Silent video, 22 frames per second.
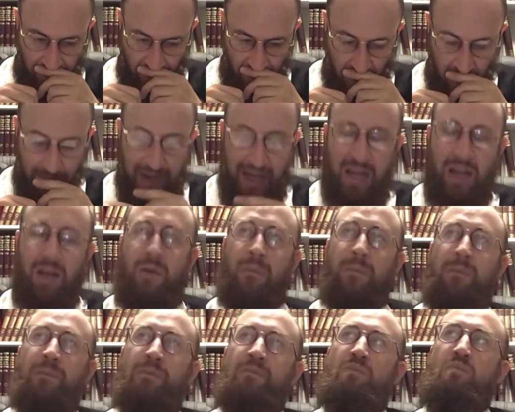Meaning,
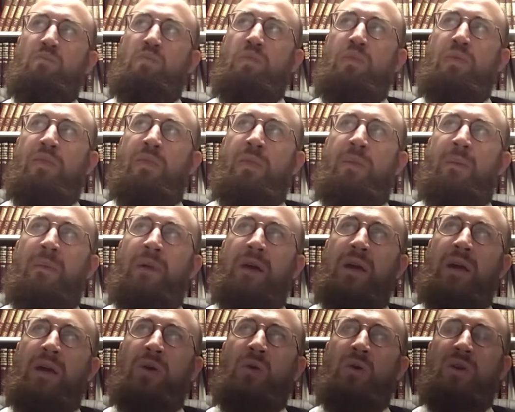
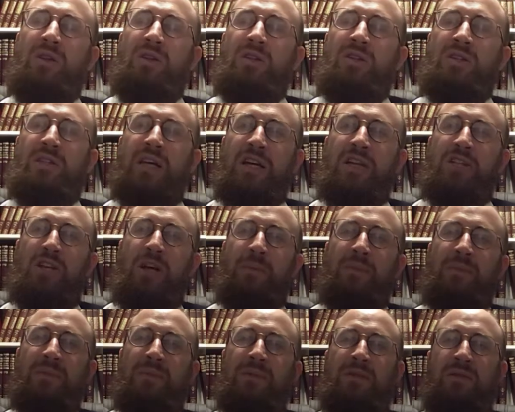in order to see
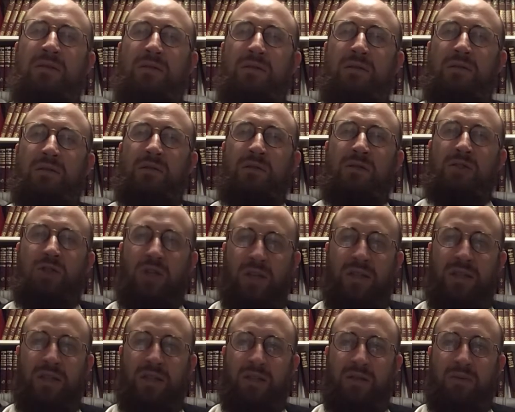Hashem's
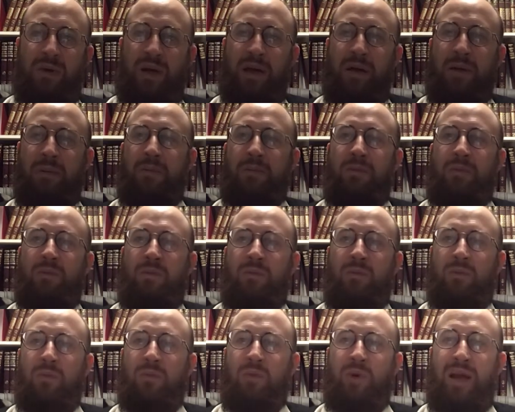justice, right,
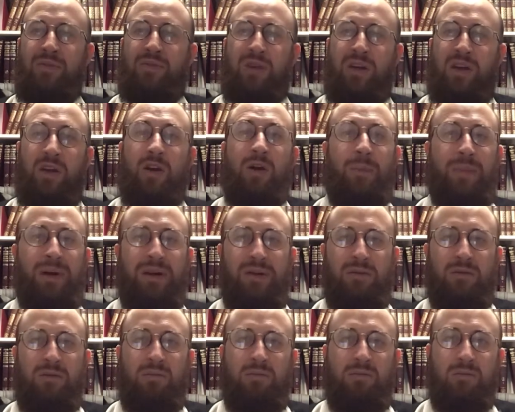we have to care about
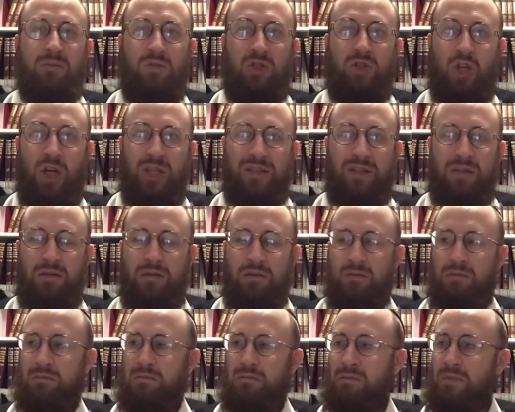
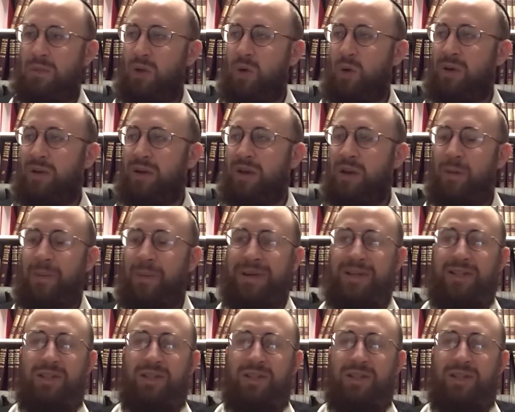justice. In order to care about